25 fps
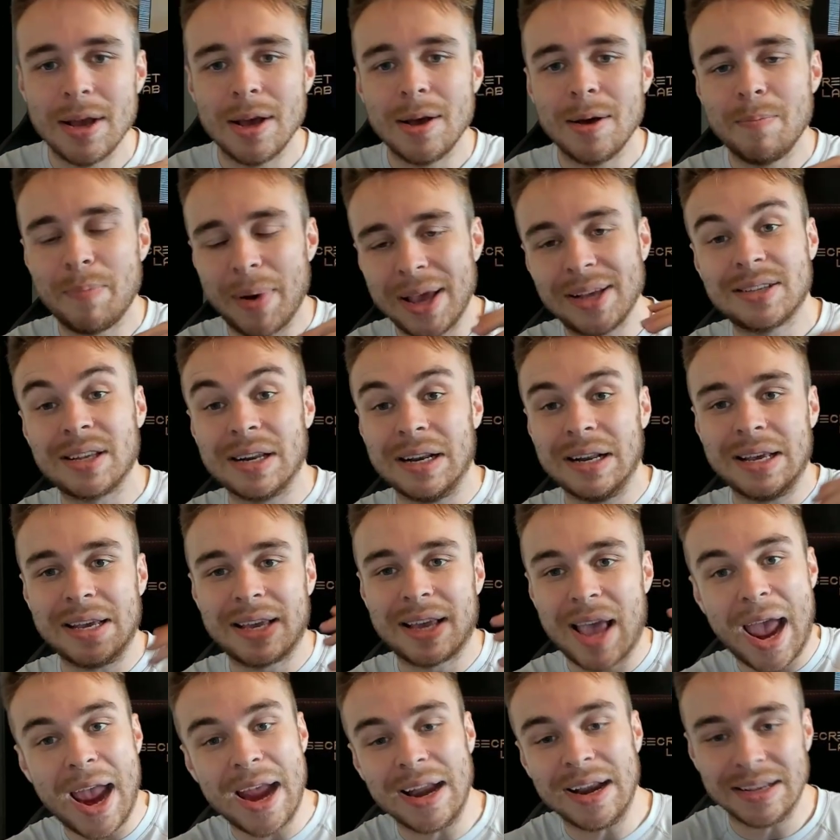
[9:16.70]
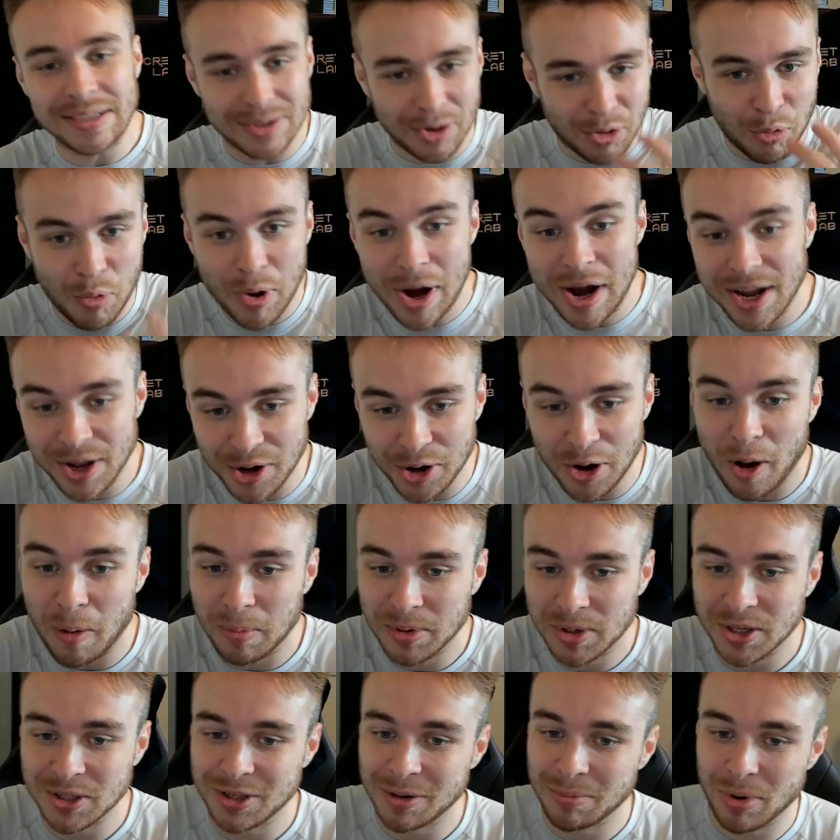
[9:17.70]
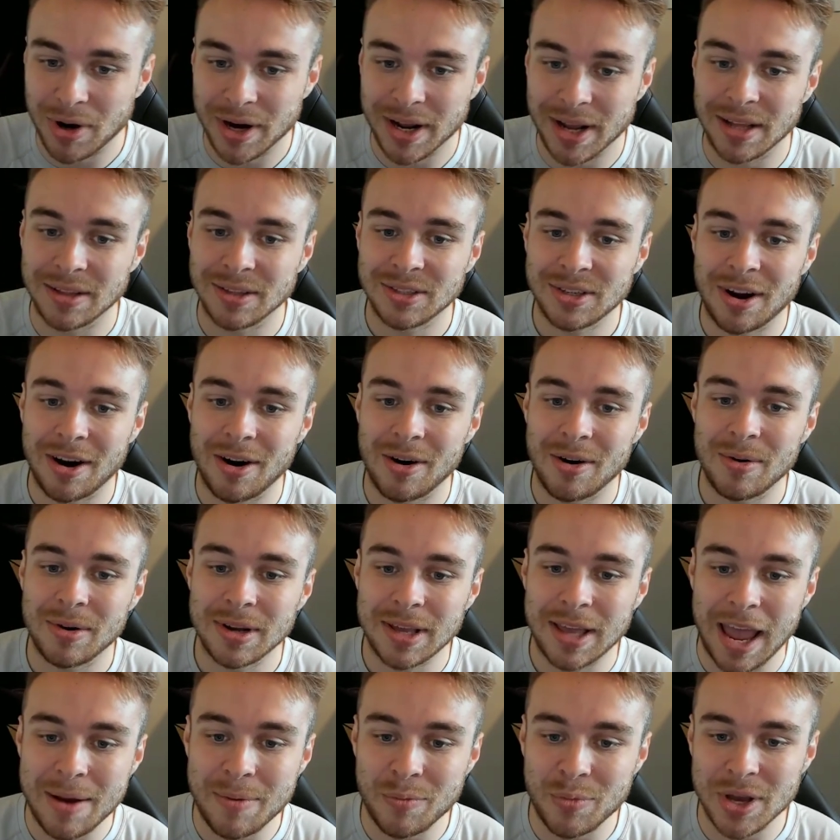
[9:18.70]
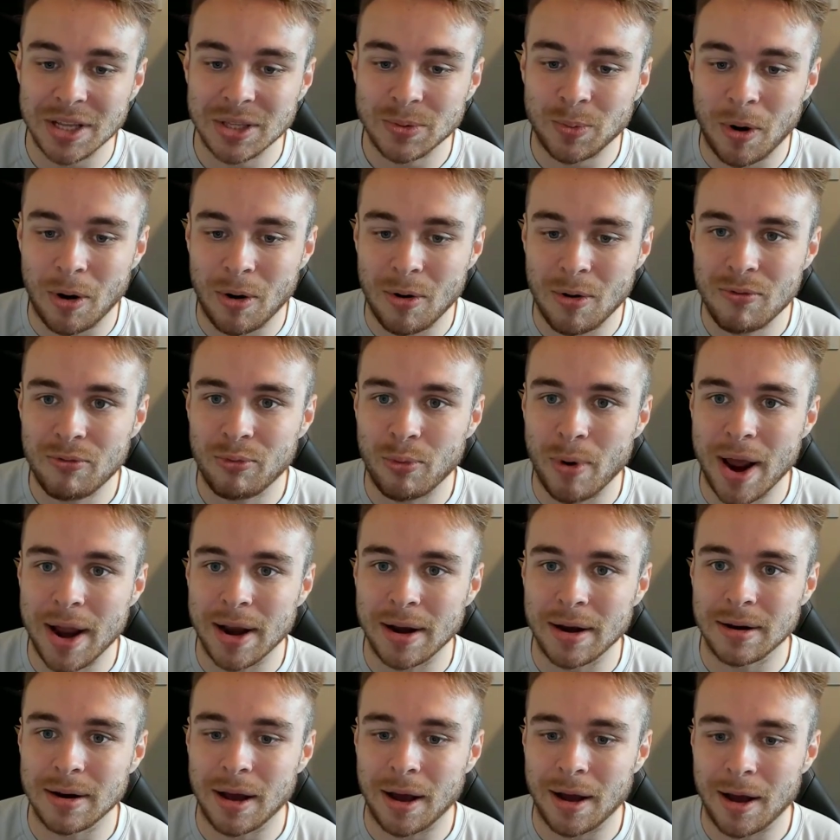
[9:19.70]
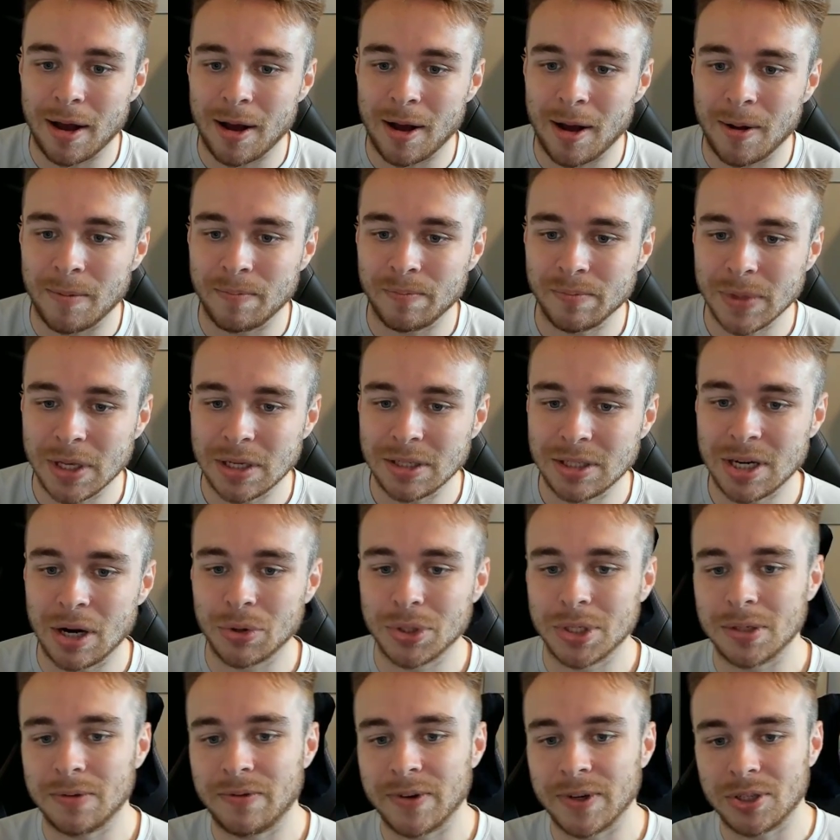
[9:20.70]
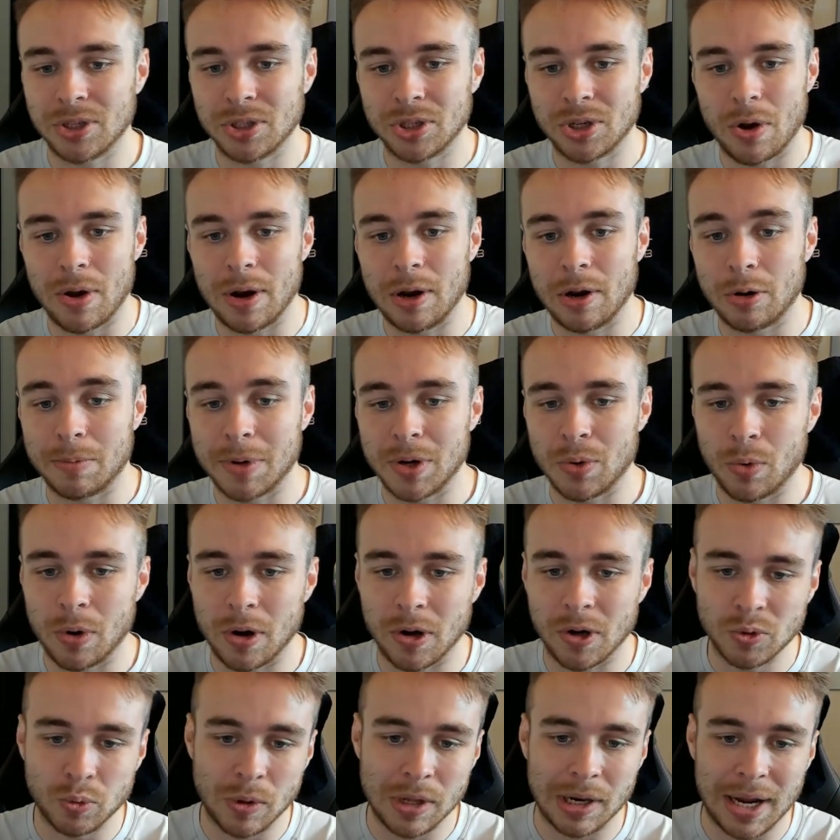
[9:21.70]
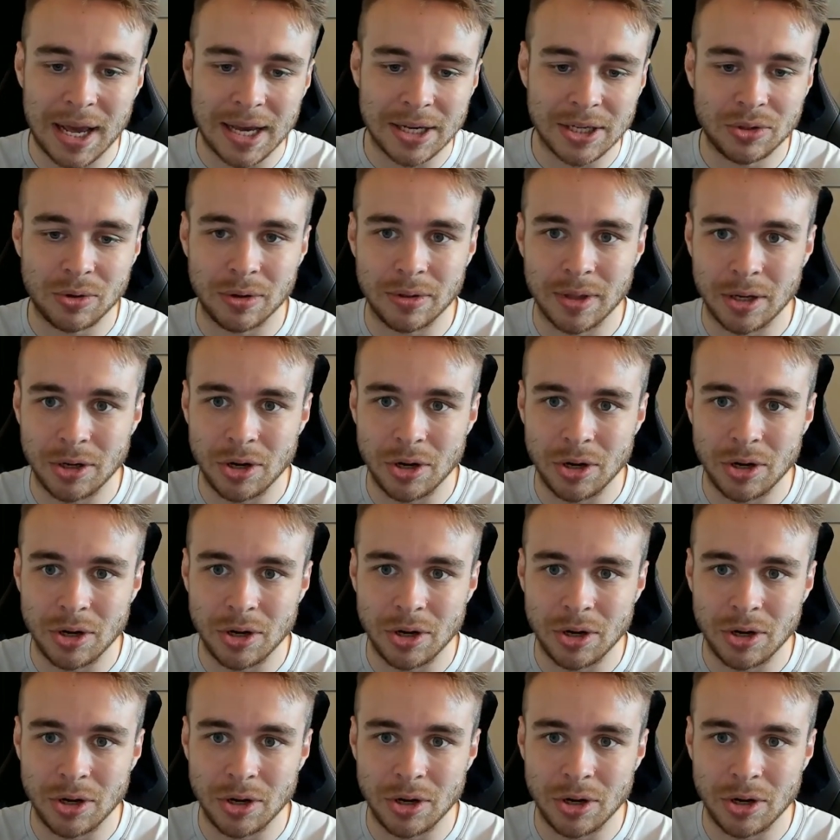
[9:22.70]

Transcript: basically, Kane is a really good option to bring in. So game week 12, when Chelsea's fixtures go a little bit worse with Leicester and then